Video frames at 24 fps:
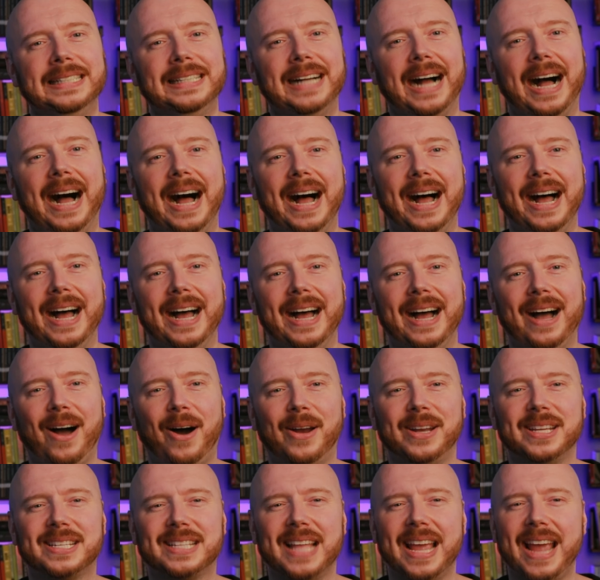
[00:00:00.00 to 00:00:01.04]
uh,
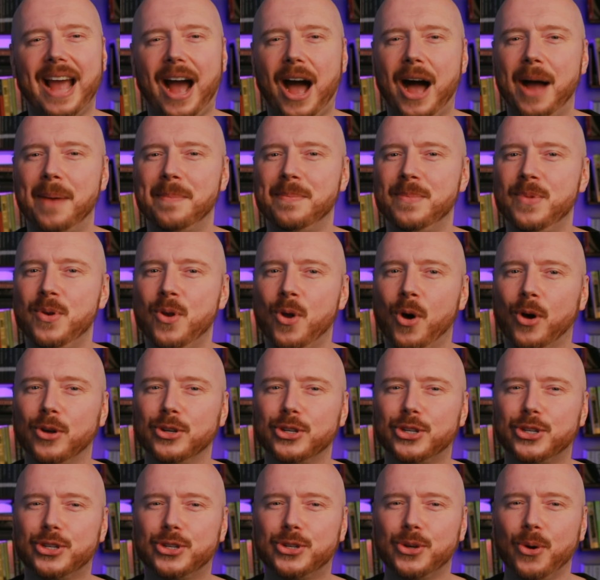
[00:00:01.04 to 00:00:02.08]
honestly, I'm not
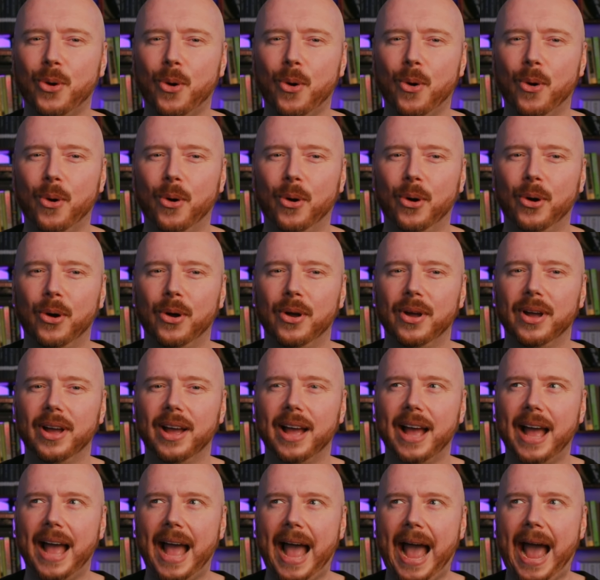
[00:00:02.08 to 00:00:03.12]
sure
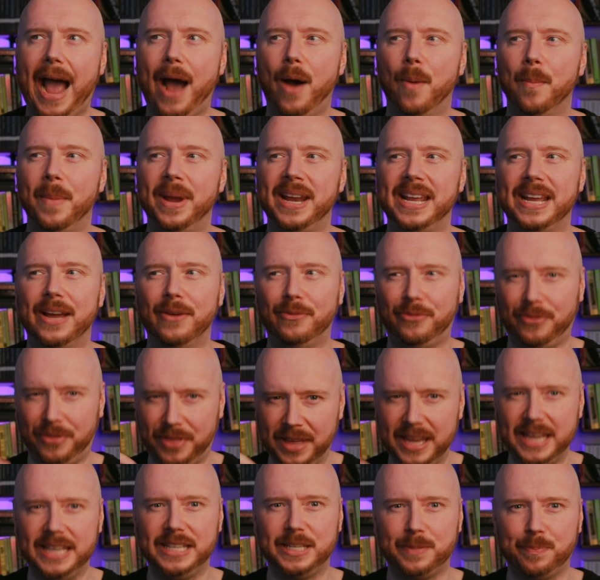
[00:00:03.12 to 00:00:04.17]
how many of
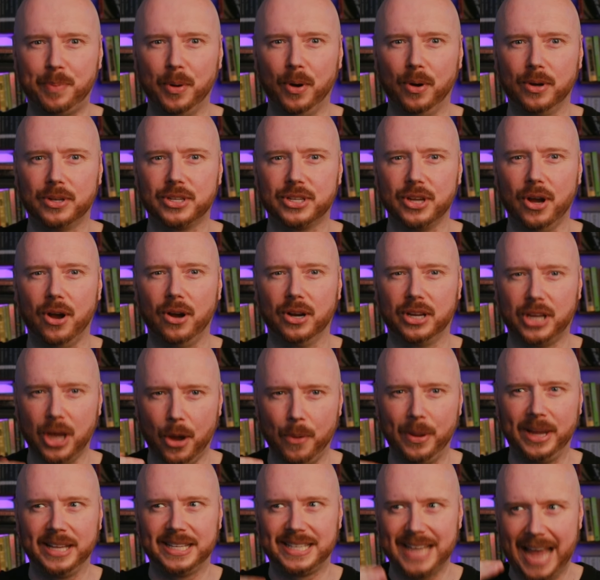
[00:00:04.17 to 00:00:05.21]
these books are
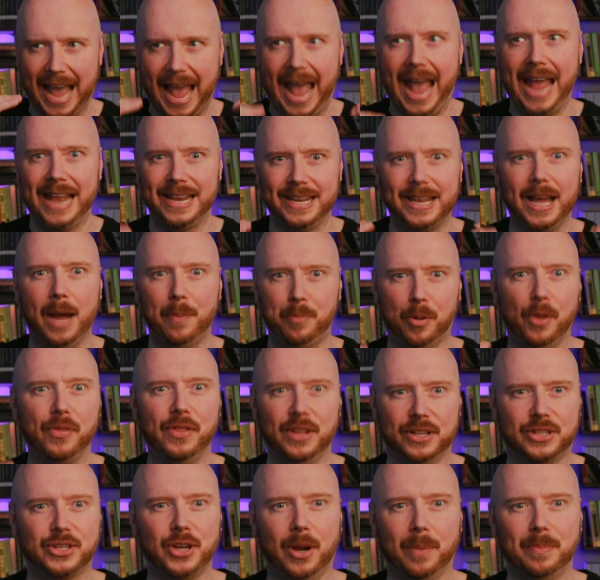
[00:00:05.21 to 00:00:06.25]
going to end up on
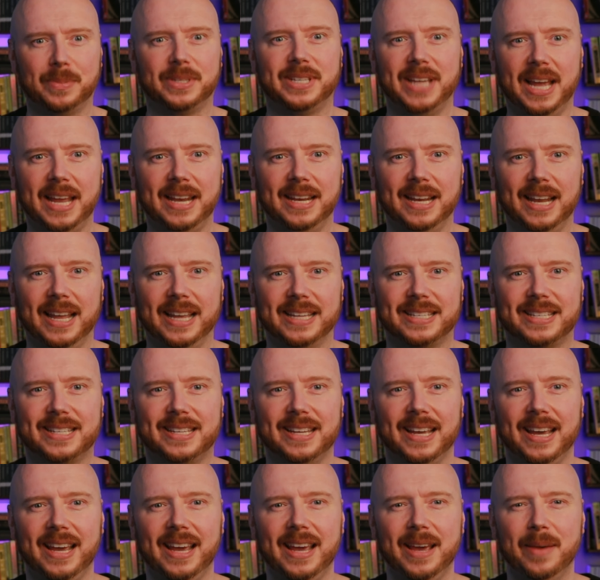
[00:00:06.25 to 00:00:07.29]
the top 10 list
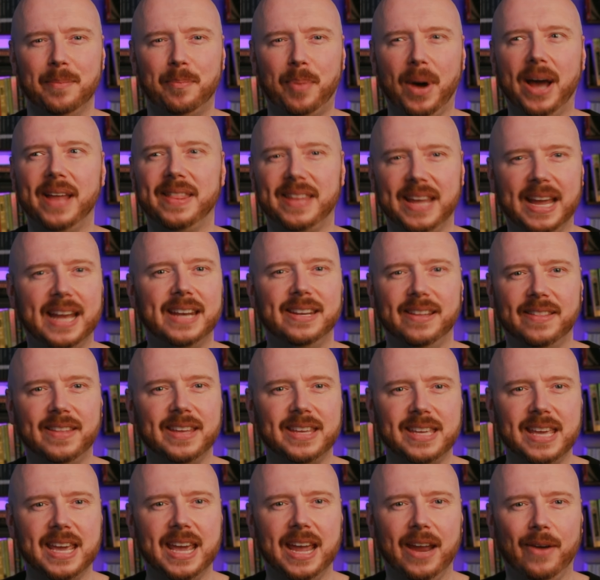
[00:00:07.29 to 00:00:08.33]
by the end of the
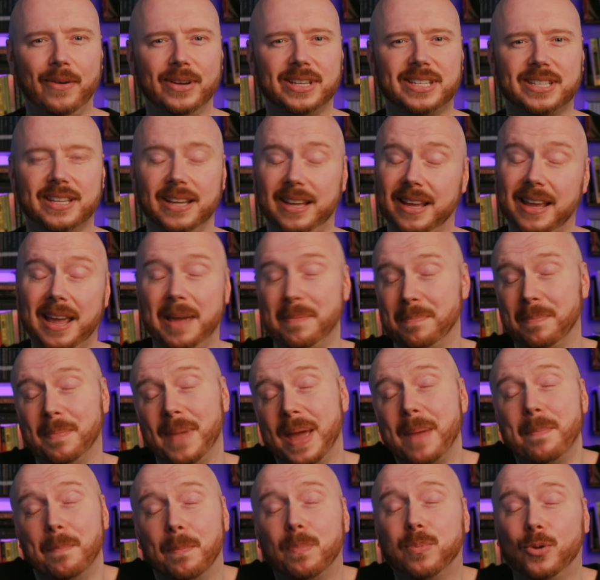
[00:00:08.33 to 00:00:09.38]
year. It, it,
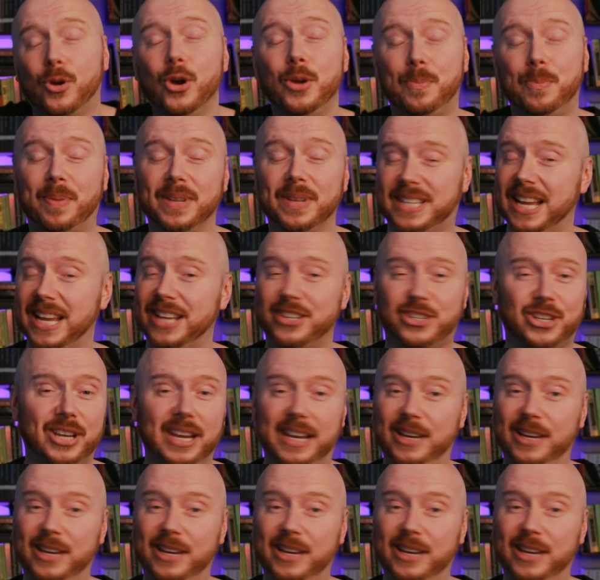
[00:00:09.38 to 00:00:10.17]
it, could potentially